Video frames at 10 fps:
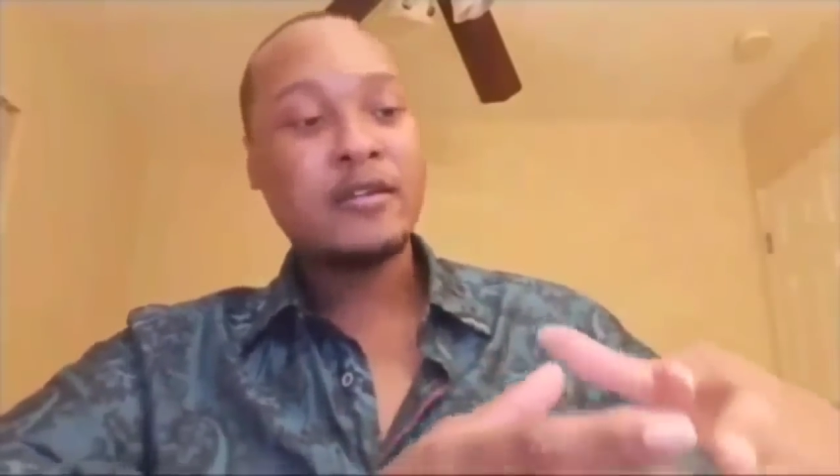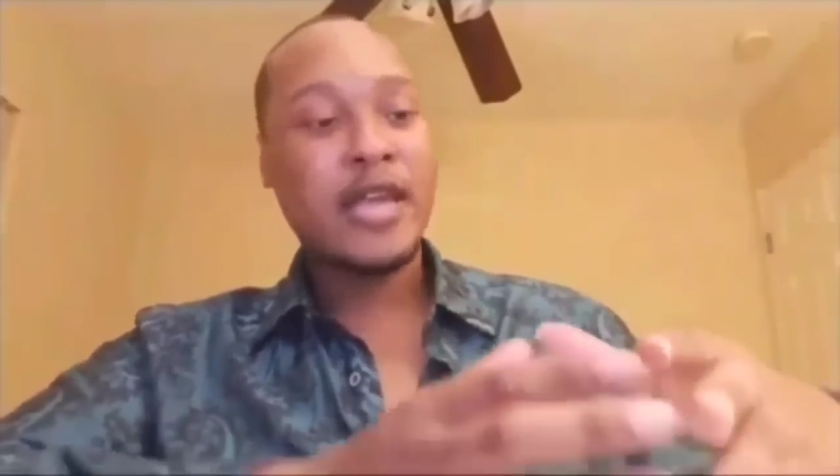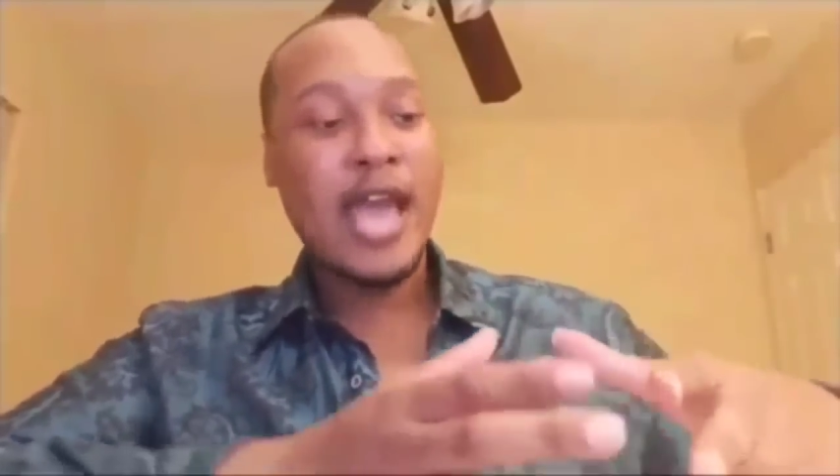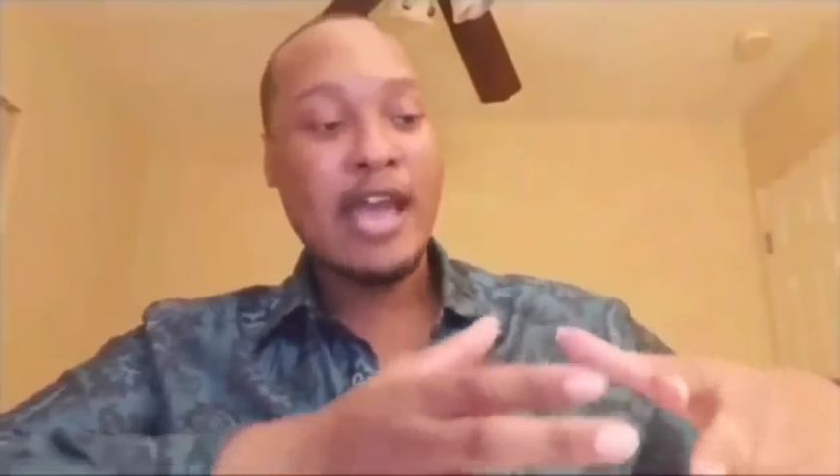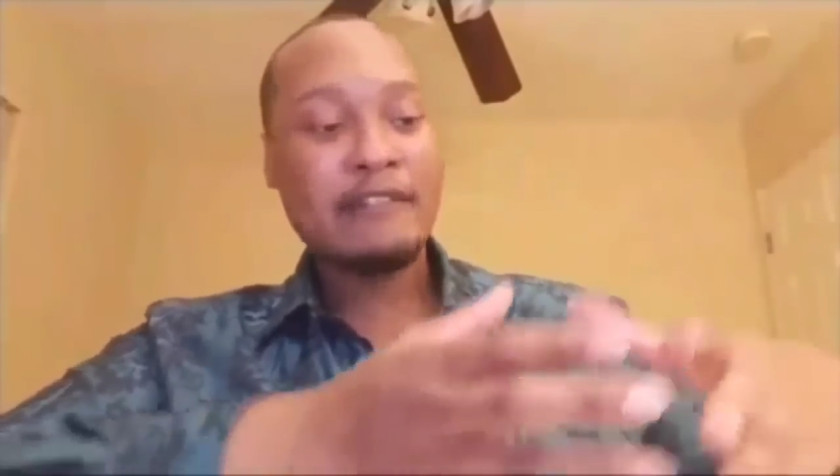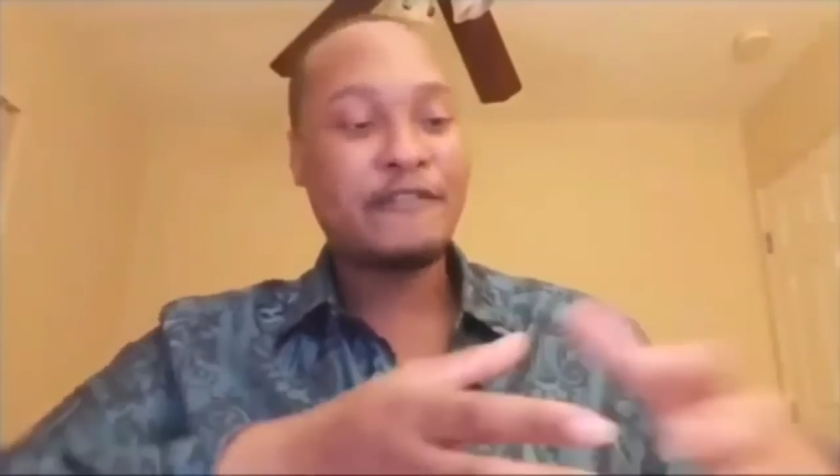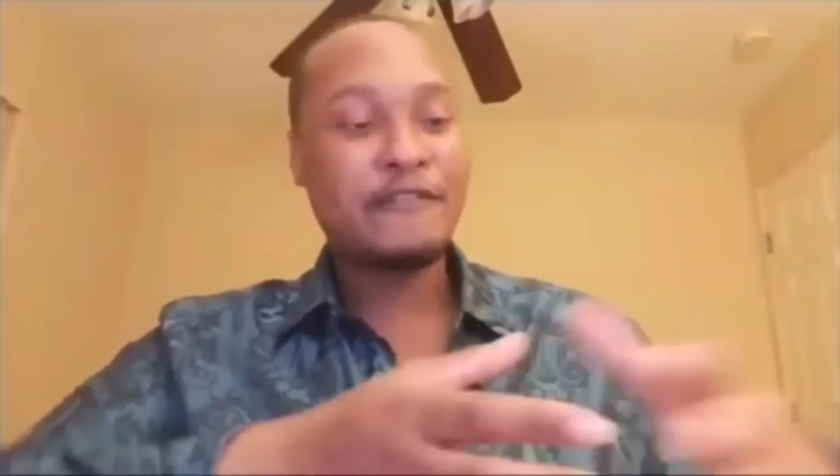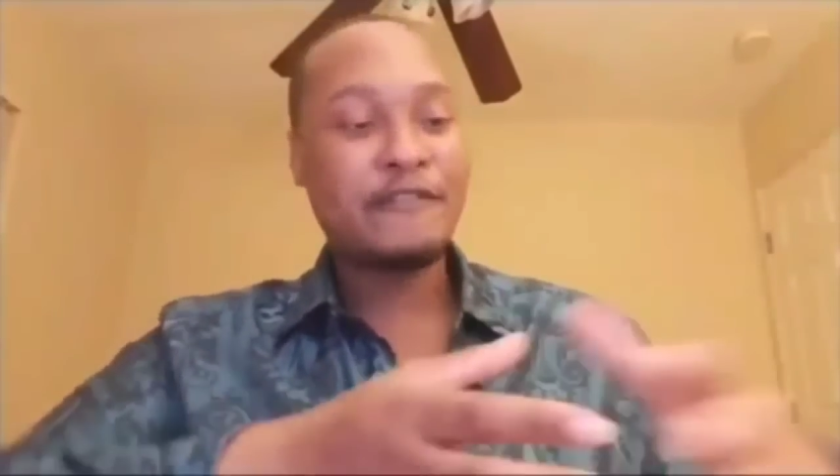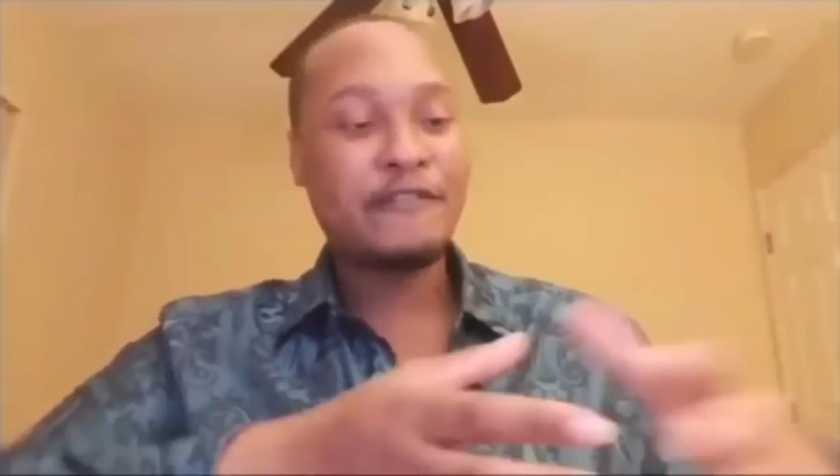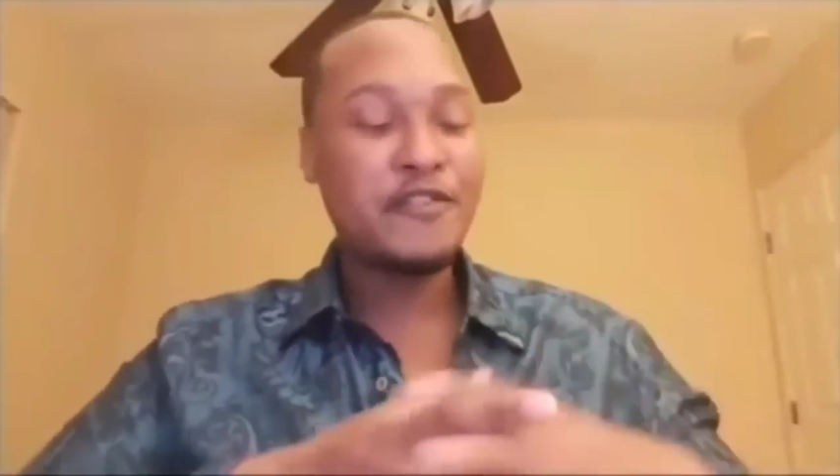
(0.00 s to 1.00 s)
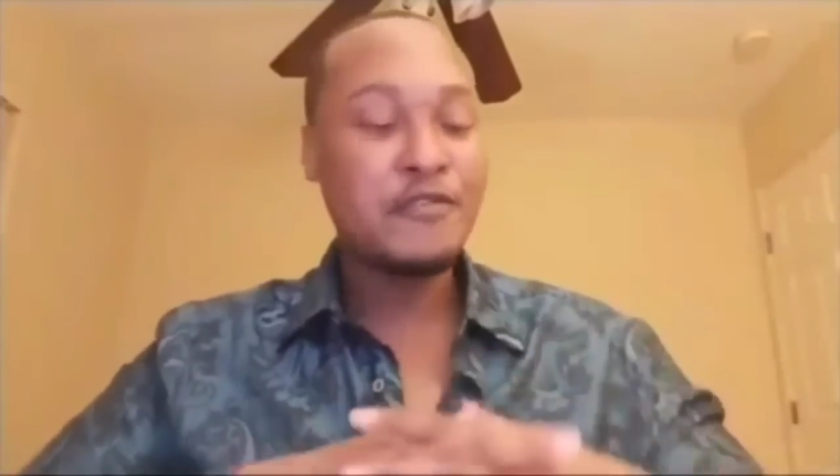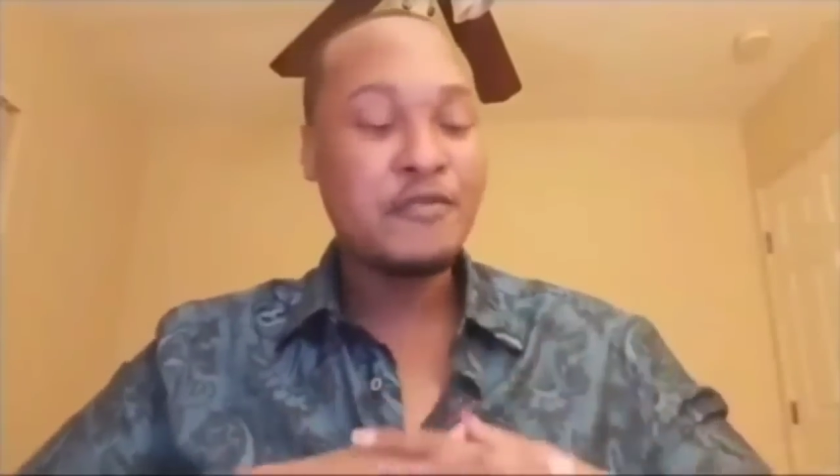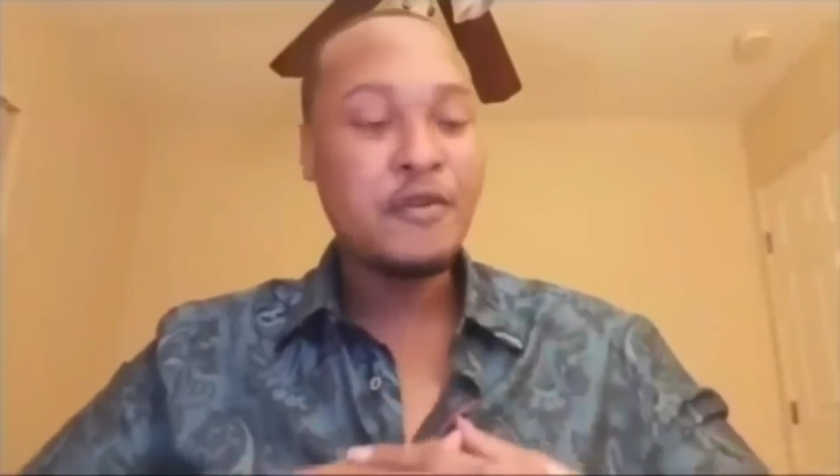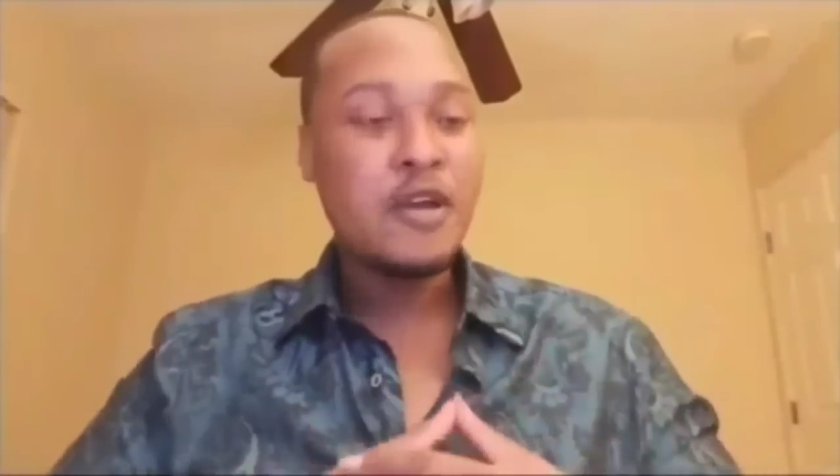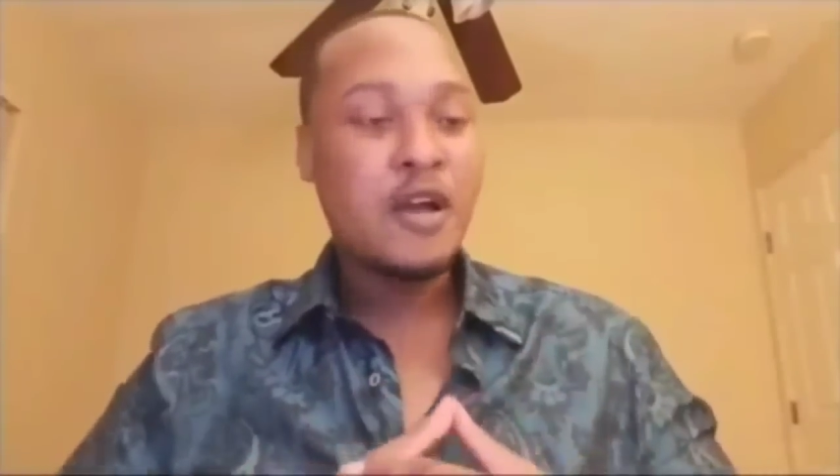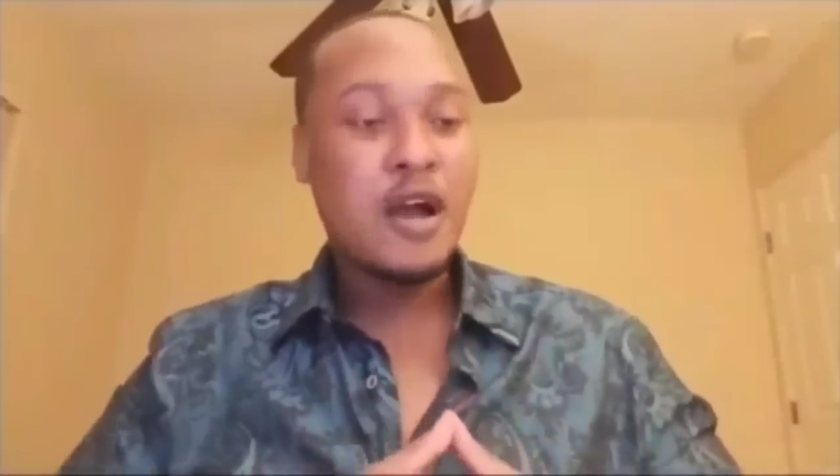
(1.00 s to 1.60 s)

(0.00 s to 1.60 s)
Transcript: to have the interview